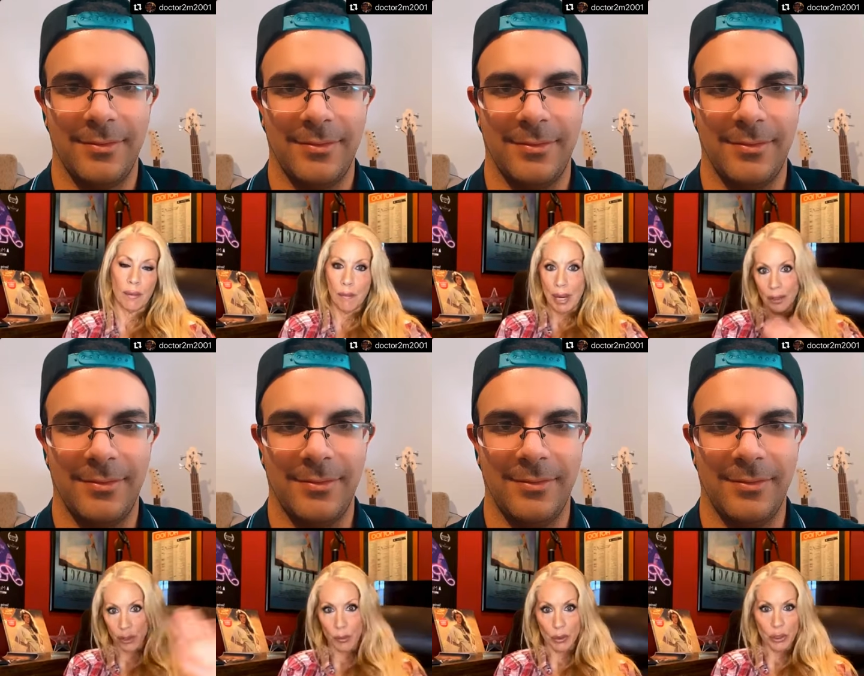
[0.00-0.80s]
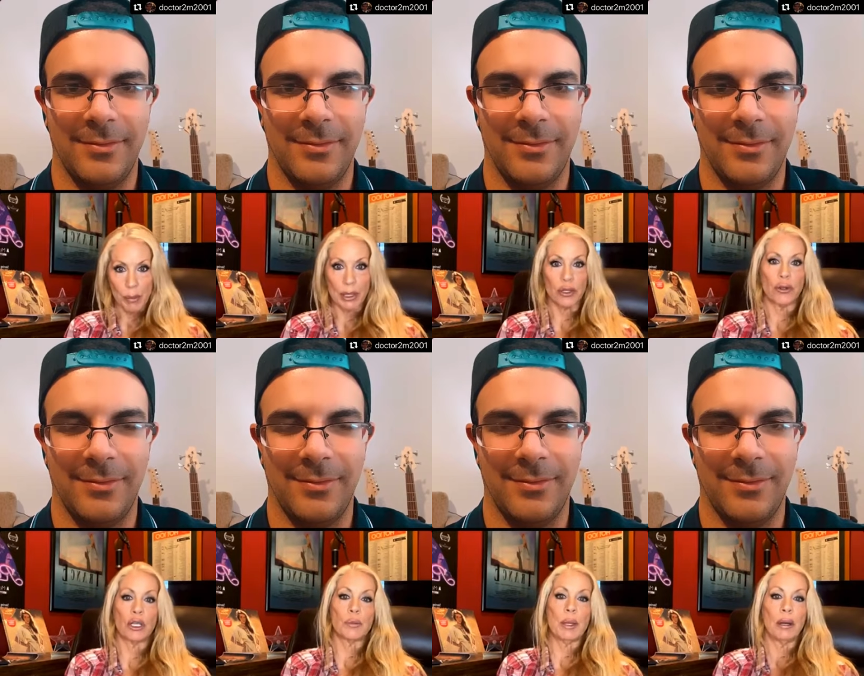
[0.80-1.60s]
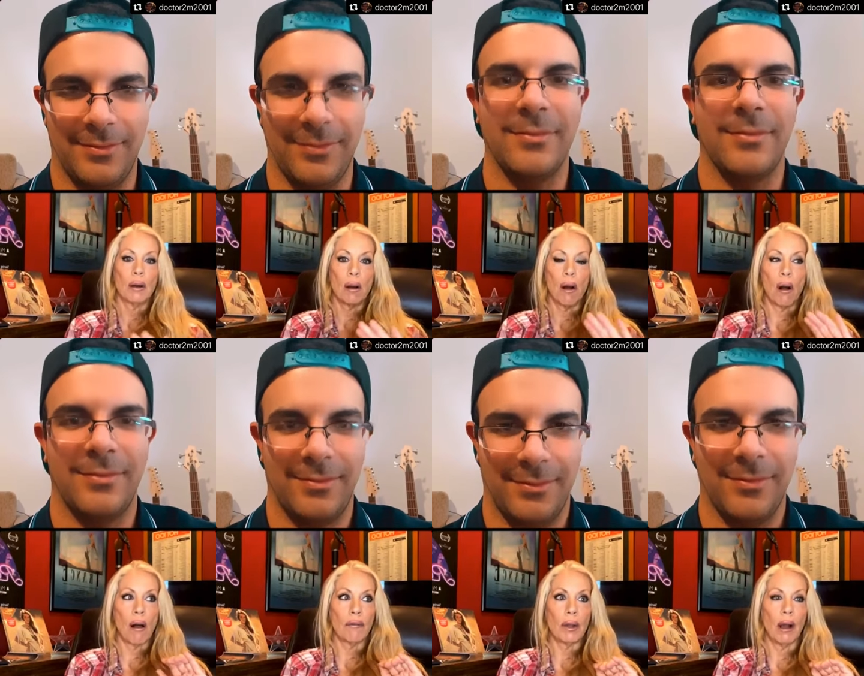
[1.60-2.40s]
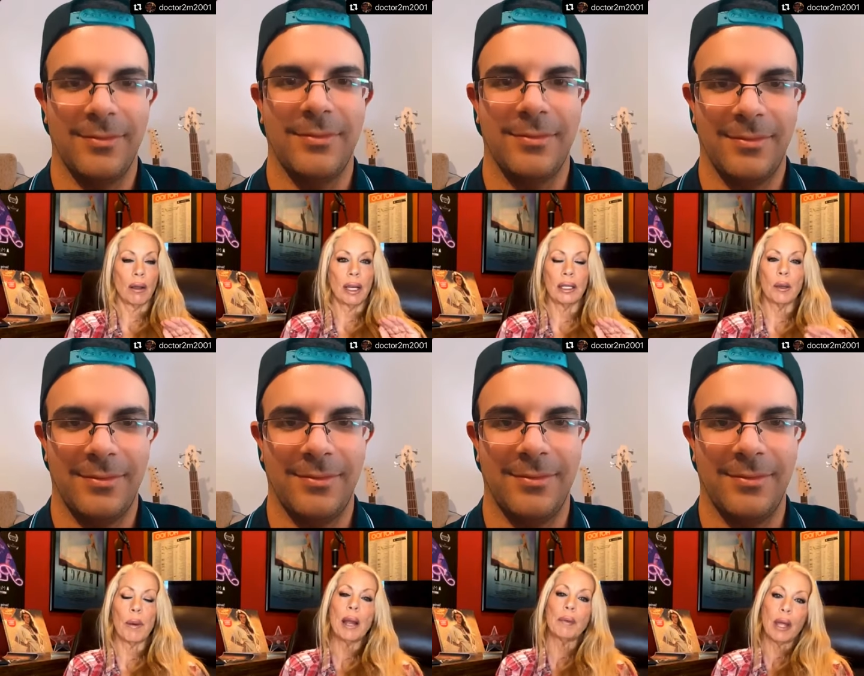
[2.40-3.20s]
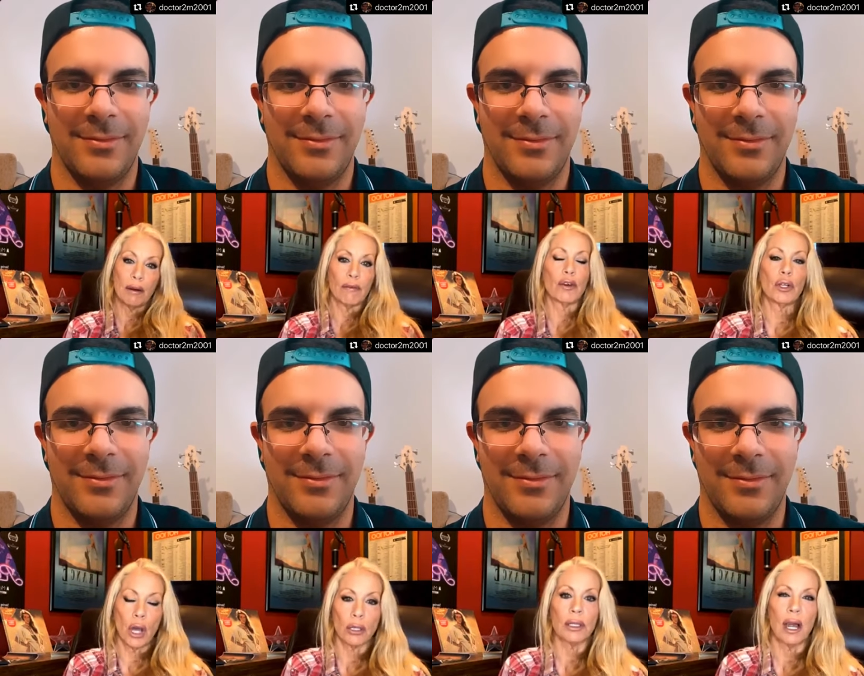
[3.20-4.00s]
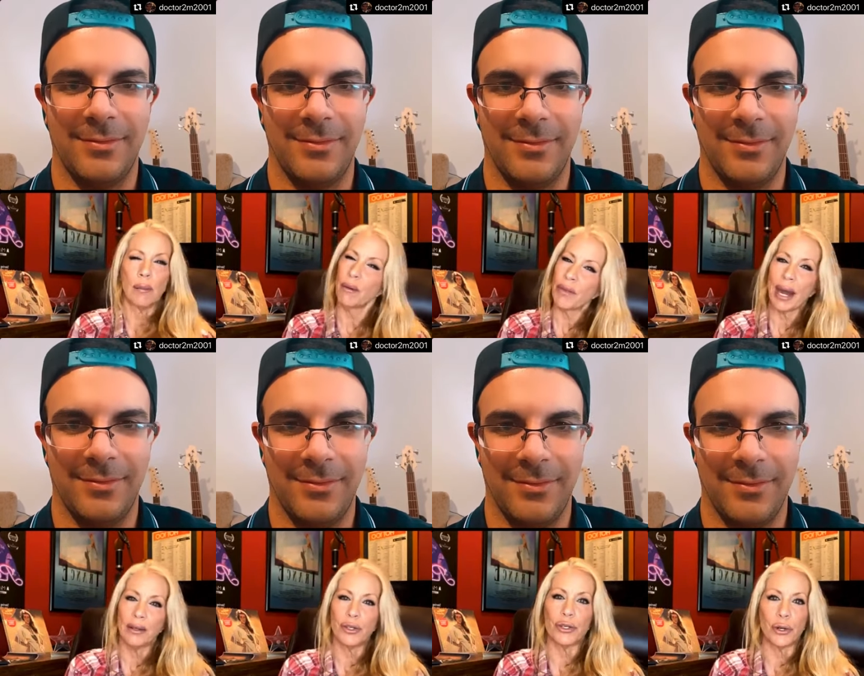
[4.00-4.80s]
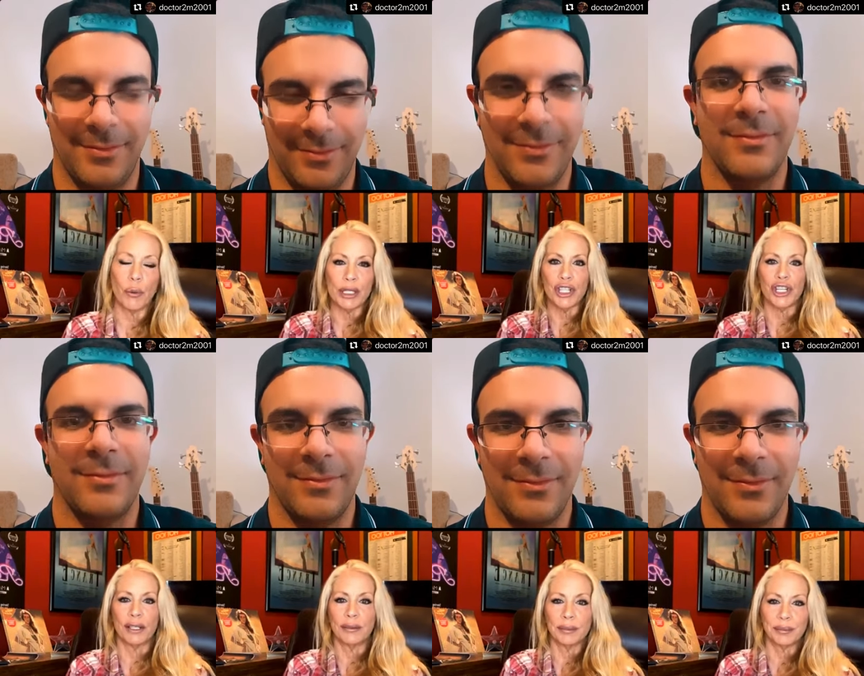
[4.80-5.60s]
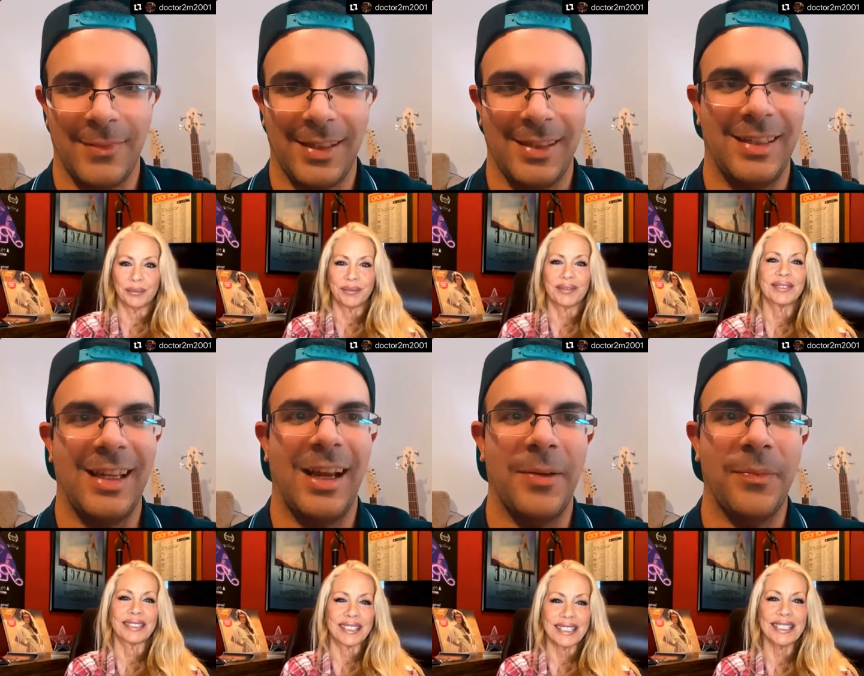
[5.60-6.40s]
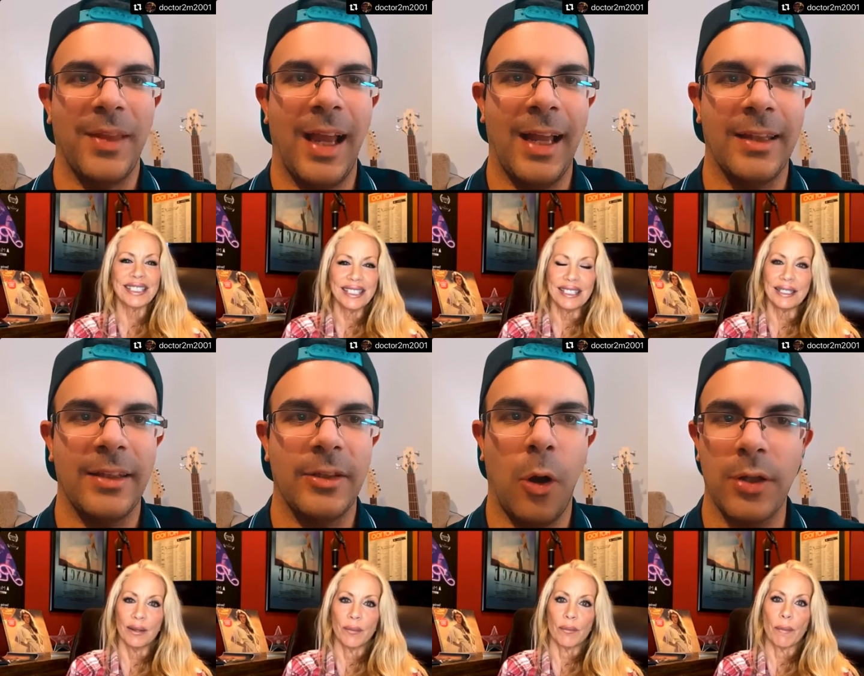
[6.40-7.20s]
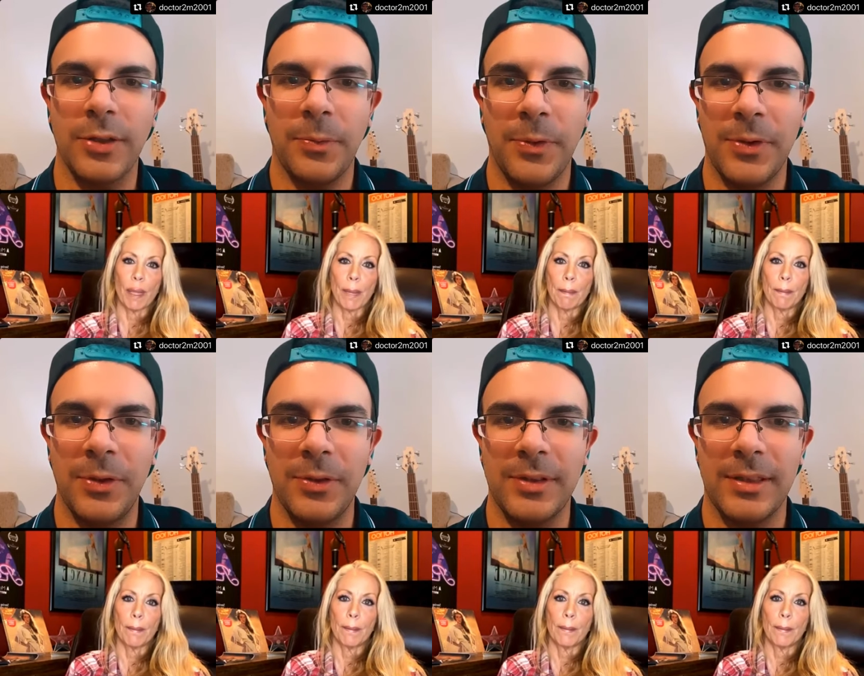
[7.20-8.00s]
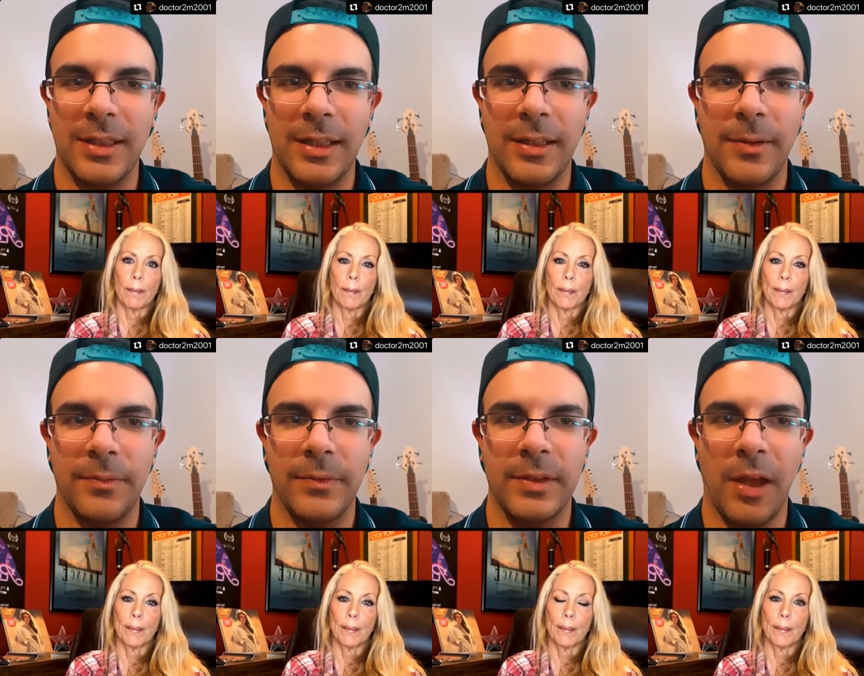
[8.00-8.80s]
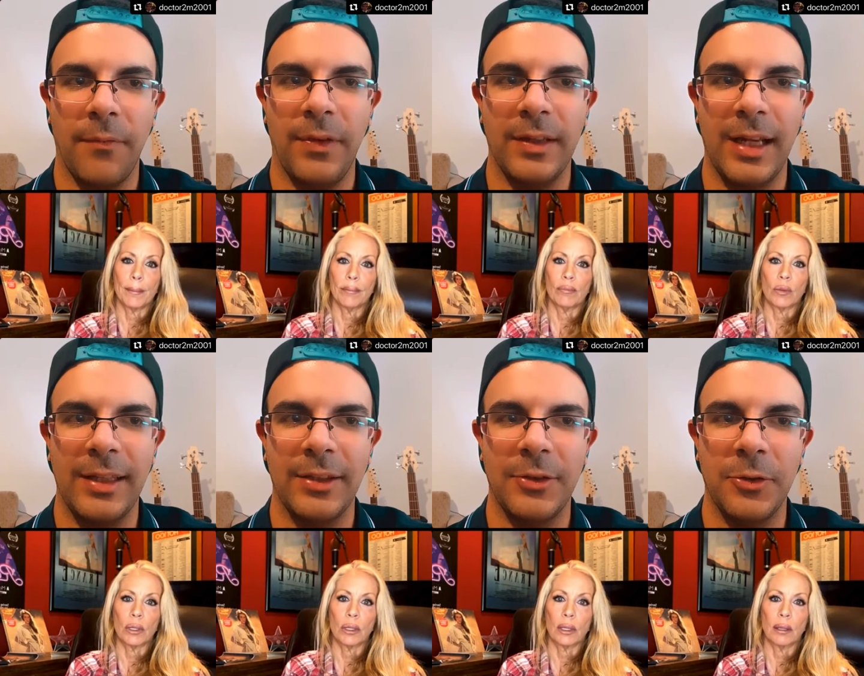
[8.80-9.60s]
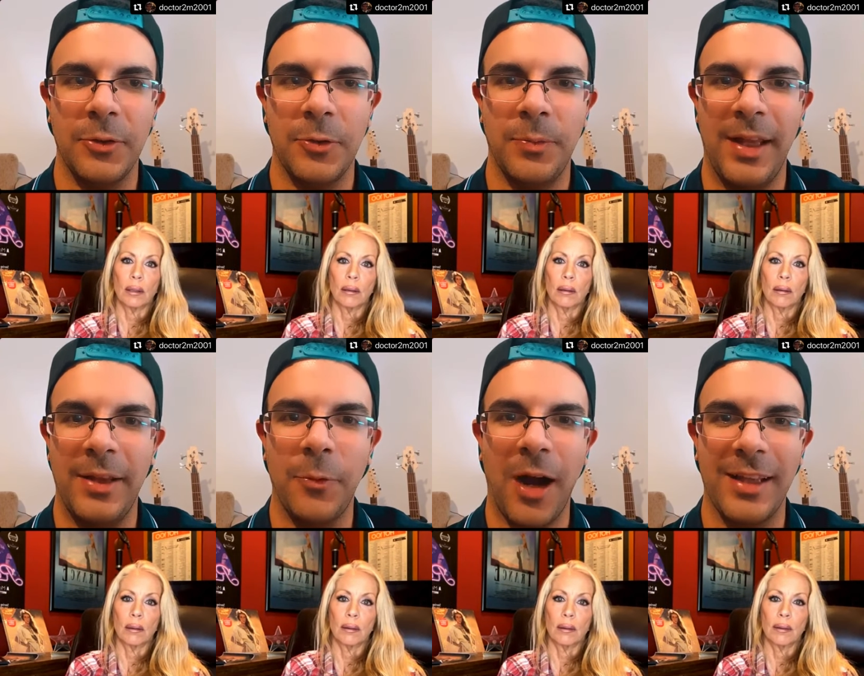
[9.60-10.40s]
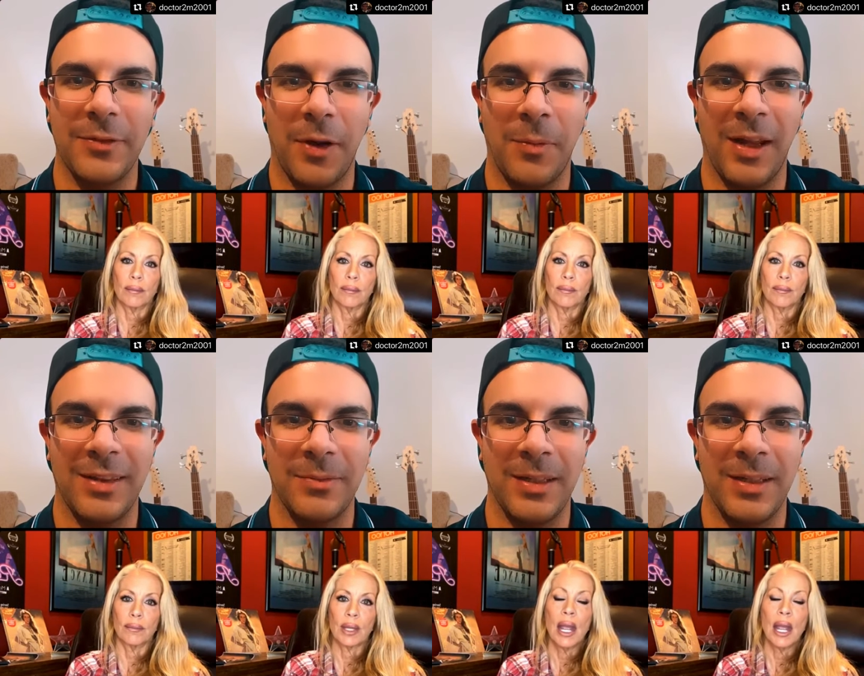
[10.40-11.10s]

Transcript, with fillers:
Speaker 1: major motion picture that's been on, on in the pipeline for a long time. If that answers your question.
Speaker 2: Yeah, and you also produce uh, something related to Betty White, if I'm not uh,